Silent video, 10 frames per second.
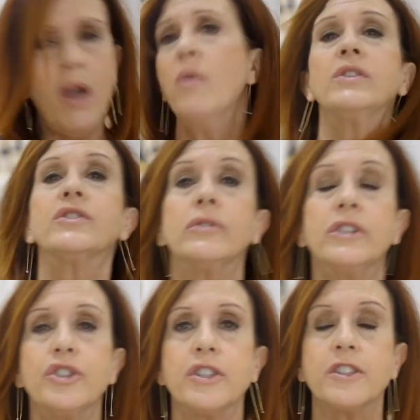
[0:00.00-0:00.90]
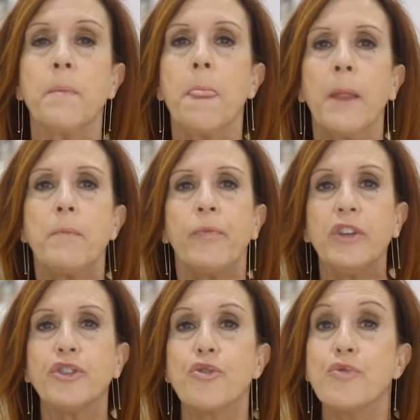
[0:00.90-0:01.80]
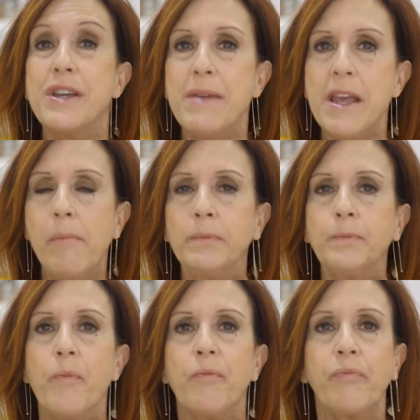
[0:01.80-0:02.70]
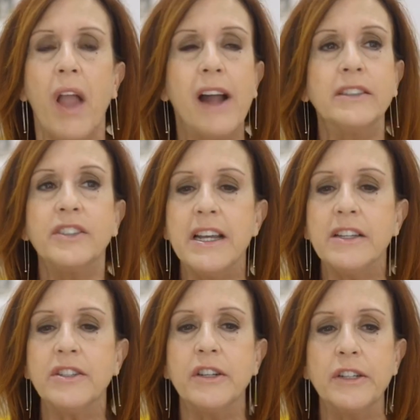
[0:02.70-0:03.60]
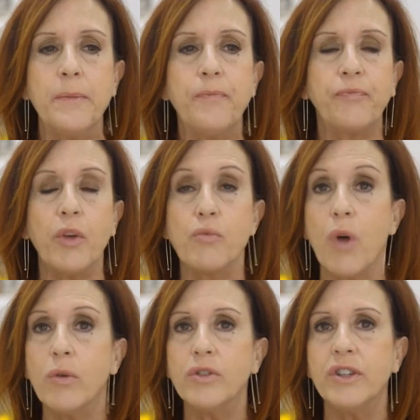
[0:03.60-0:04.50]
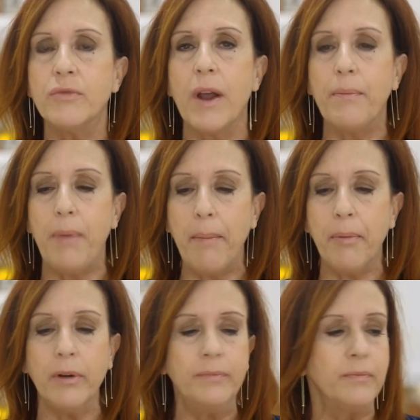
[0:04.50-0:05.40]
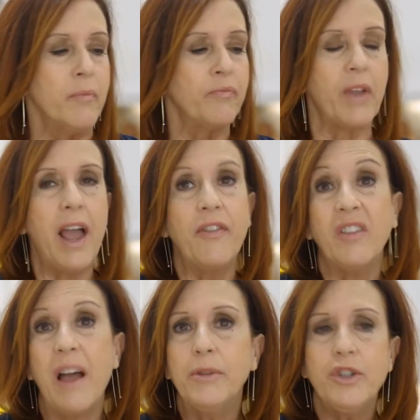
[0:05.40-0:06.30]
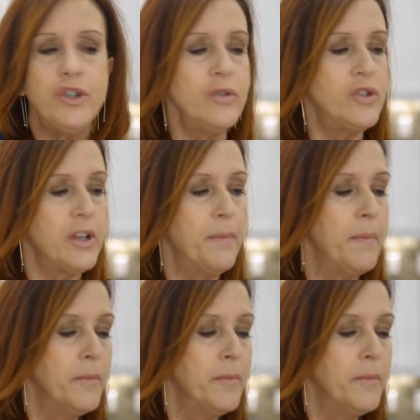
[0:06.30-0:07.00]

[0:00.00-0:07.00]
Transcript: Oh, it's delicious. It's creamy. I can taste the roasted red pepper and the lemon juice.